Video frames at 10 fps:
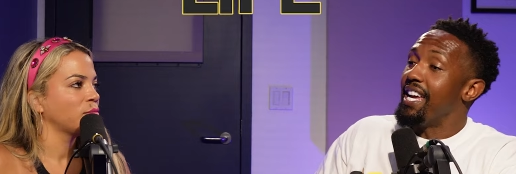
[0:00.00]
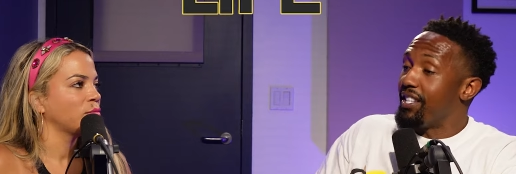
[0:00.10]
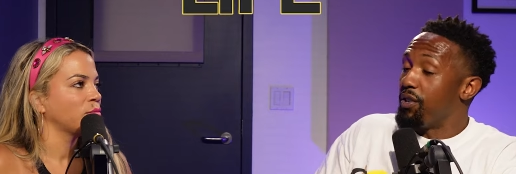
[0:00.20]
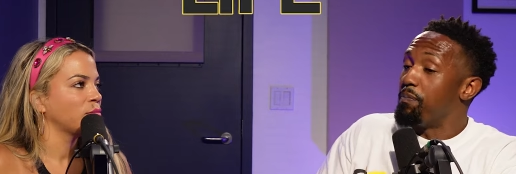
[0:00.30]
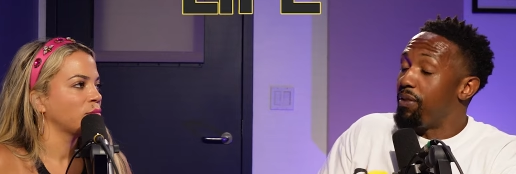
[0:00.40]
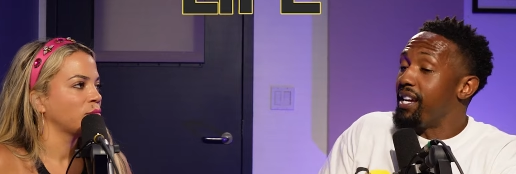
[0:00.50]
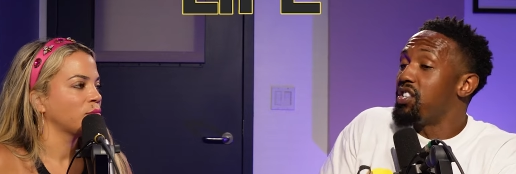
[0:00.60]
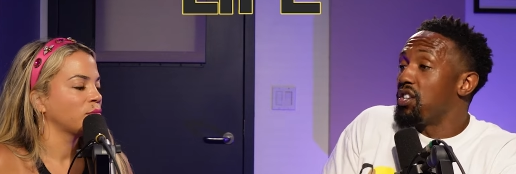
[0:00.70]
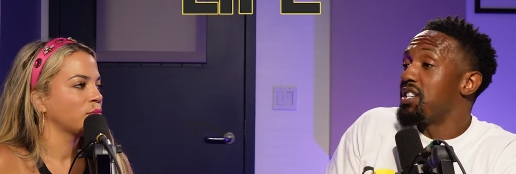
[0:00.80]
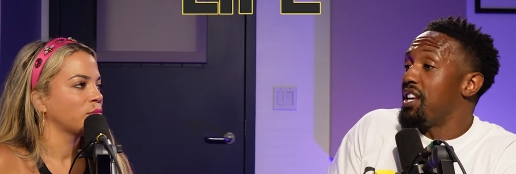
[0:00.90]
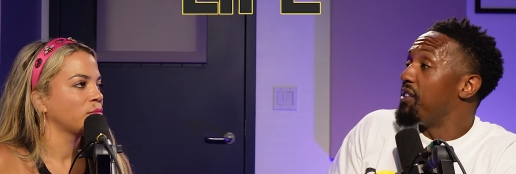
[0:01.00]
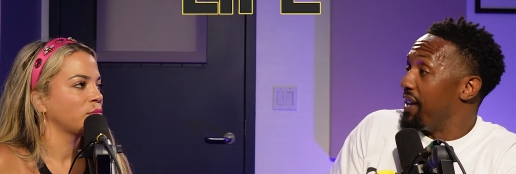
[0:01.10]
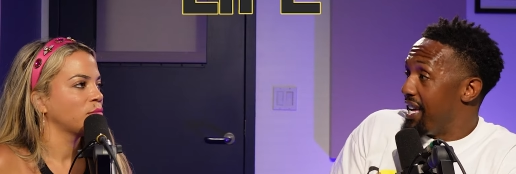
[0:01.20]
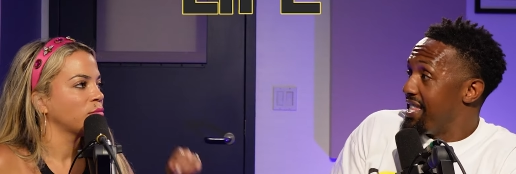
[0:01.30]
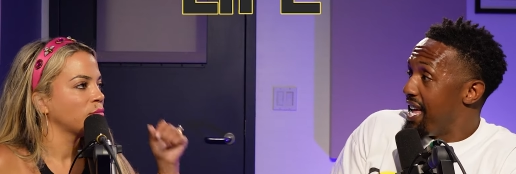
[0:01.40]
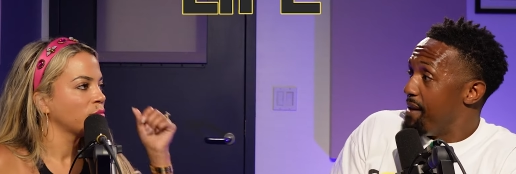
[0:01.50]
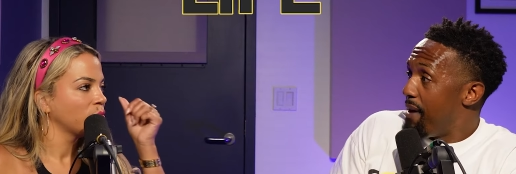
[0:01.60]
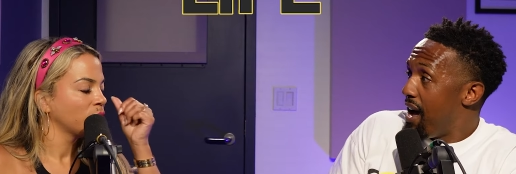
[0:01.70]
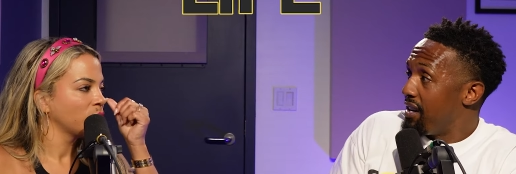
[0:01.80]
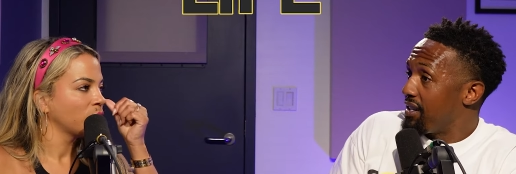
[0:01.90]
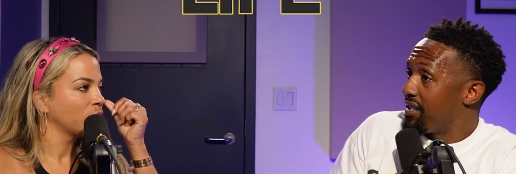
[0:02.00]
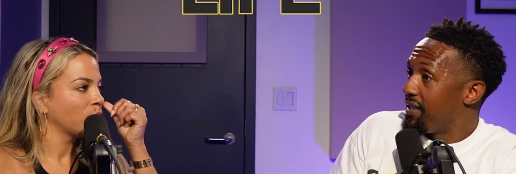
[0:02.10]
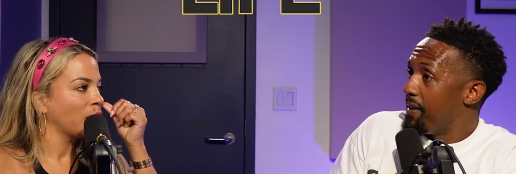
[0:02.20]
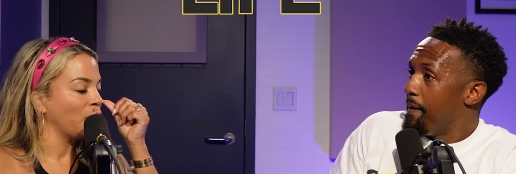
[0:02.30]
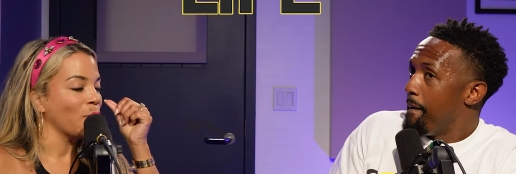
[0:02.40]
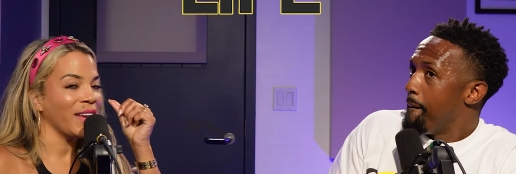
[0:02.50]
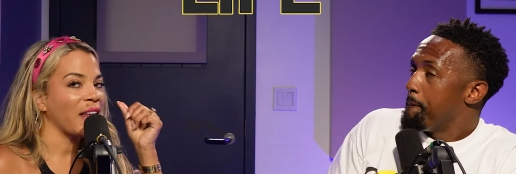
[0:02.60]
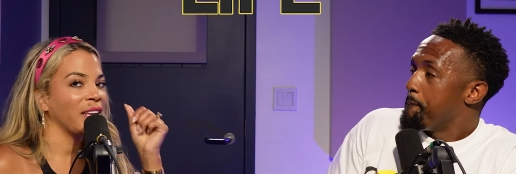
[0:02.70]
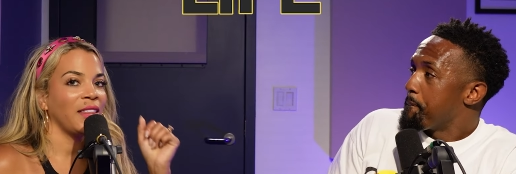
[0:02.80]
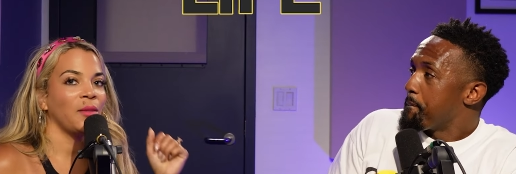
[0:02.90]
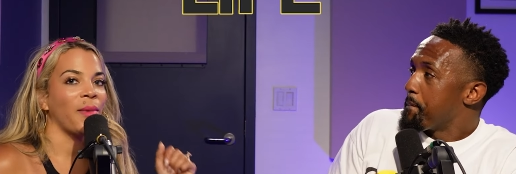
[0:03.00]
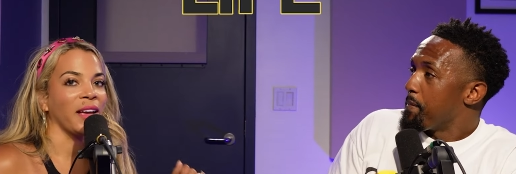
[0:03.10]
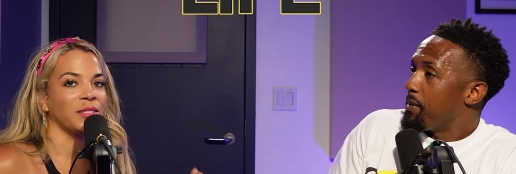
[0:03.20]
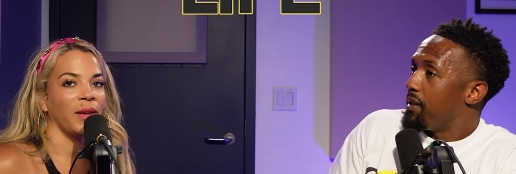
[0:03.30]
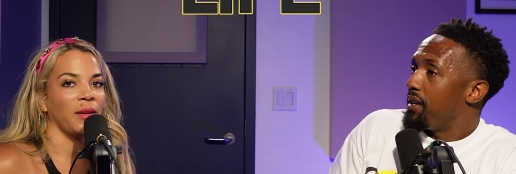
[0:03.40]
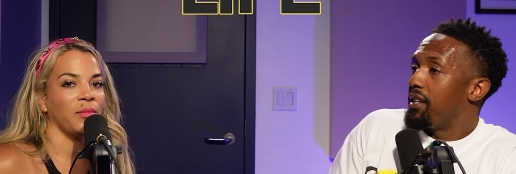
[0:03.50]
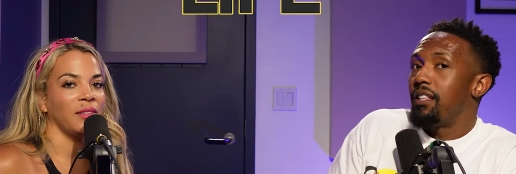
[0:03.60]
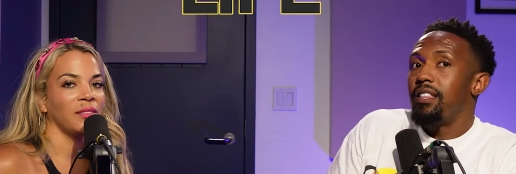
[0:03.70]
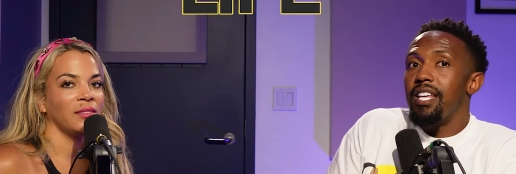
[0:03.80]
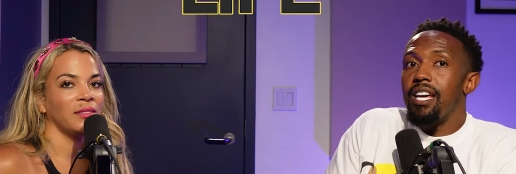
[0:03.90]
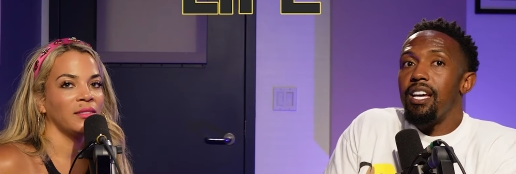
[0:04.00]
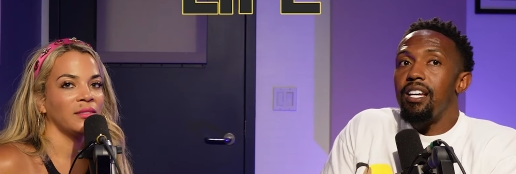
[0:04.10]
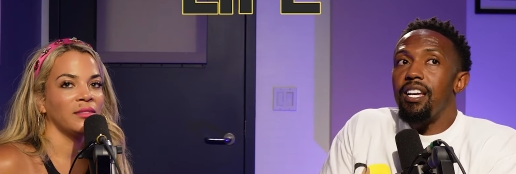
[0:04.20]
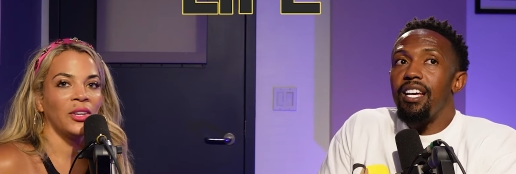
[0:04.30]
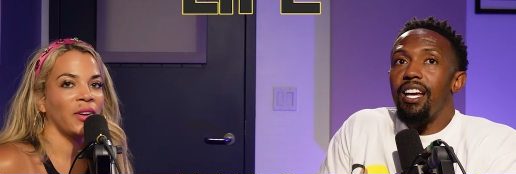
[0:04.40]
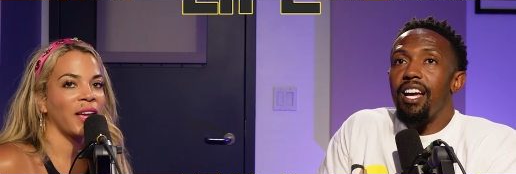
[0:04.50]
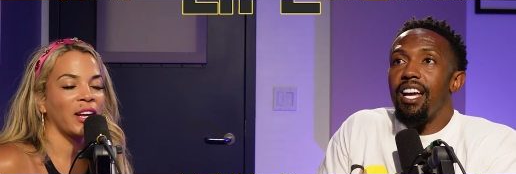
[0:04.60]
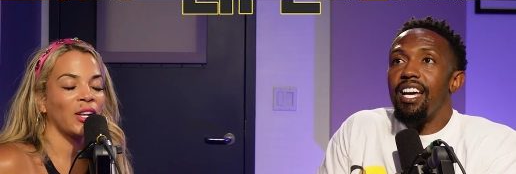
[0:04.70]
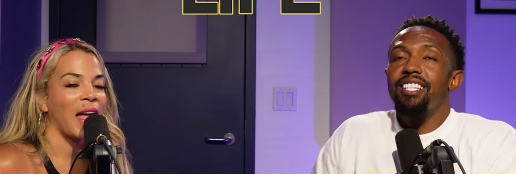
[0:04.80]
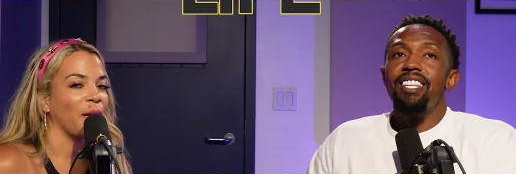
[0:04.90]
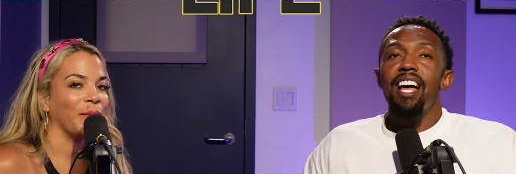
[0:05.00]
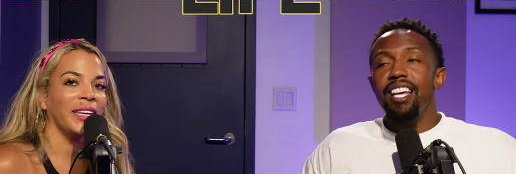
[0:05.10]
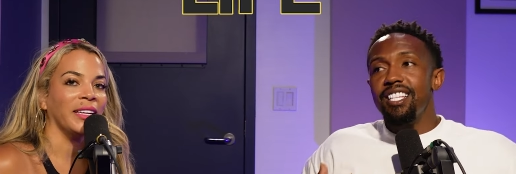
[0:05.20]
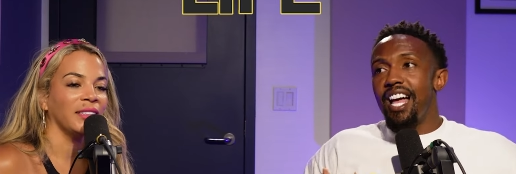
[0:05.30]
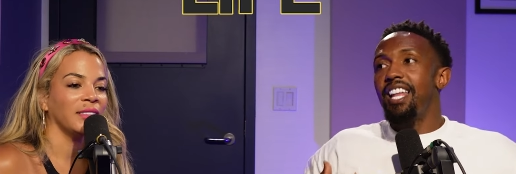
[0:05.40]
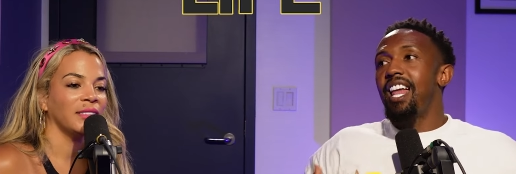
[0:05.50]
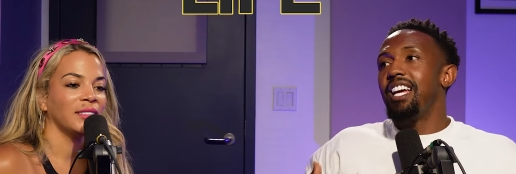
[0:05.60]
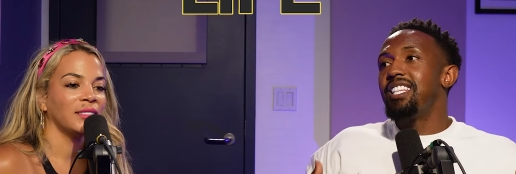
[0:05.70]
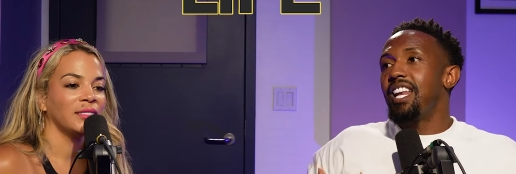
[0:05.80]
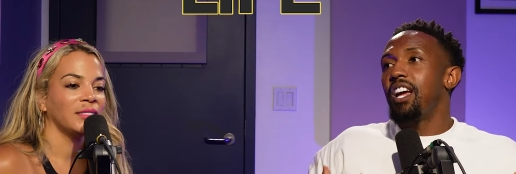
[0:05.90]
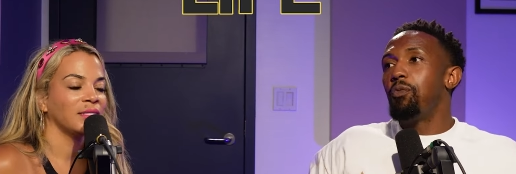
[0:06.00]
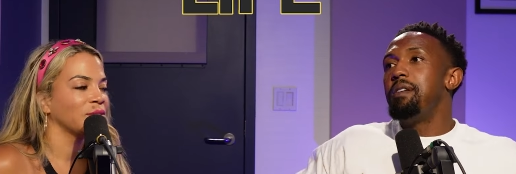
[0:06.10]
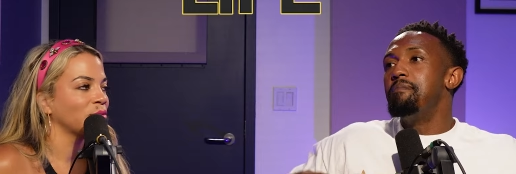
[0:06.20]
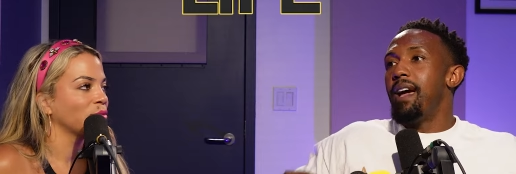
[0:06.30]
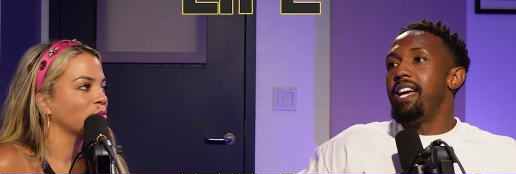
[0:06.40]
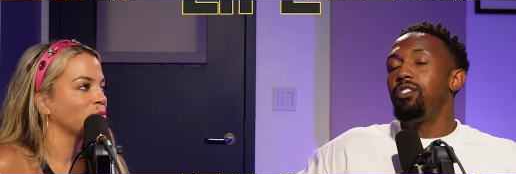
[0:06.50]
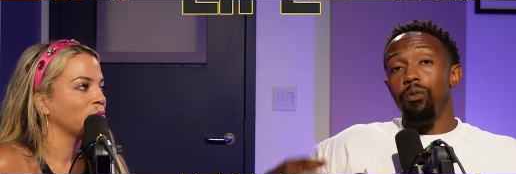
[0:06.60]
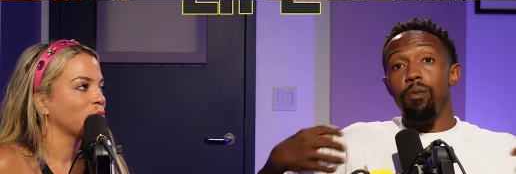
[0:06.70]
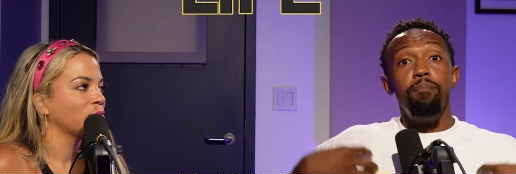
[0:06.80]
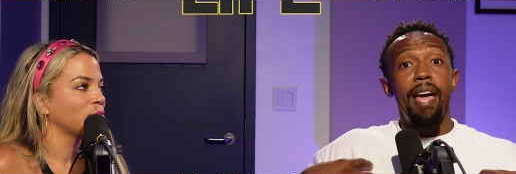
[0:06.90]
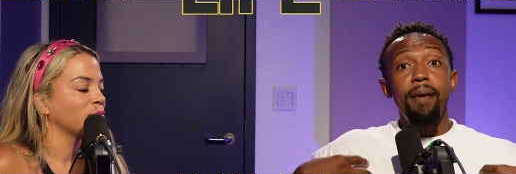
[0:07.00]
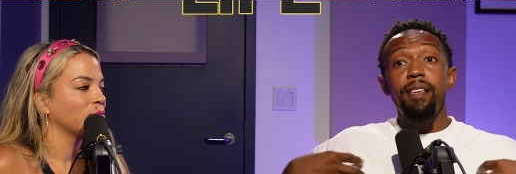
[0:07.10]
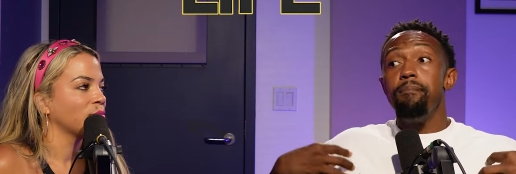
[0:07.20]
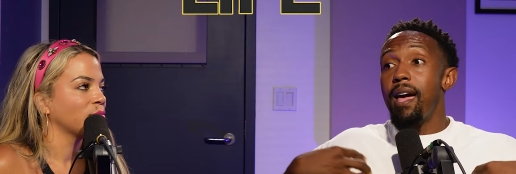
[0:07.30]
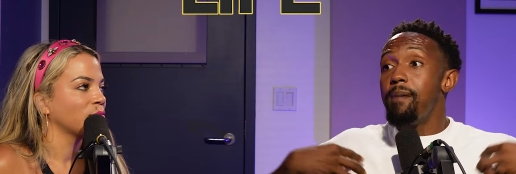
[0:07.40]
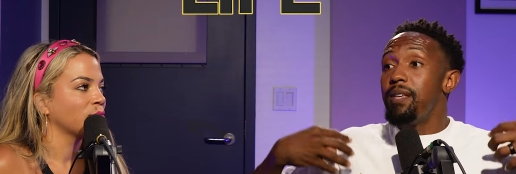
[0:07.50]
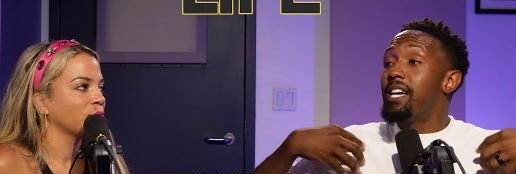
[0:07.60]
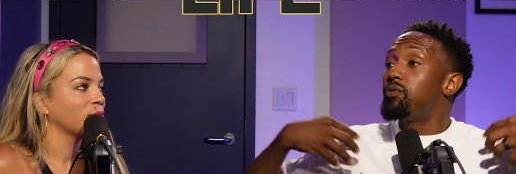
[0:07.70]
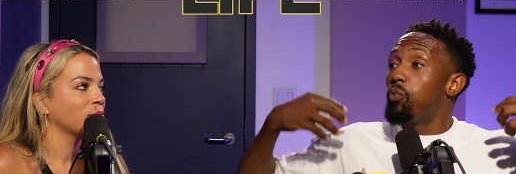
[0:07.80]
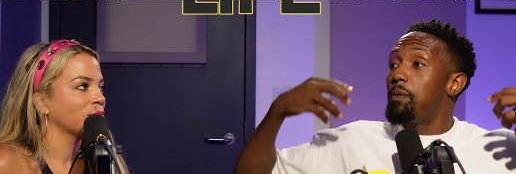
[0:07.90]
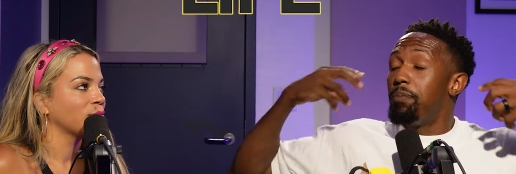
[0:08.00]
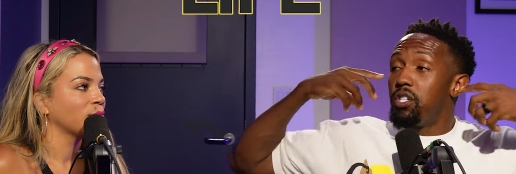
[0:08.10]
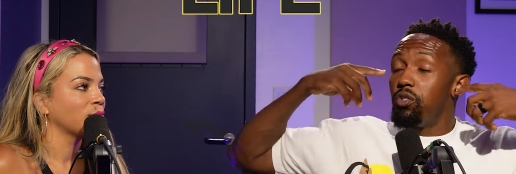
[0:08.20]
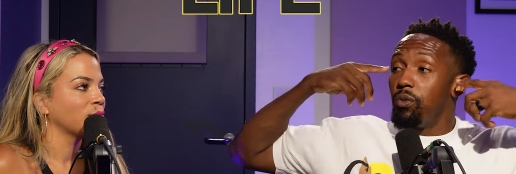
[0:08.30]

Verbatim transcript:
Speaker 1: it to place yourself in that box,
Speaker 2: you ain't got to get in the box, baby. Then you ain't got to climb it's not, in. It's not
Speaker 1: like it's not like we made you. Maybe maybe that's where we put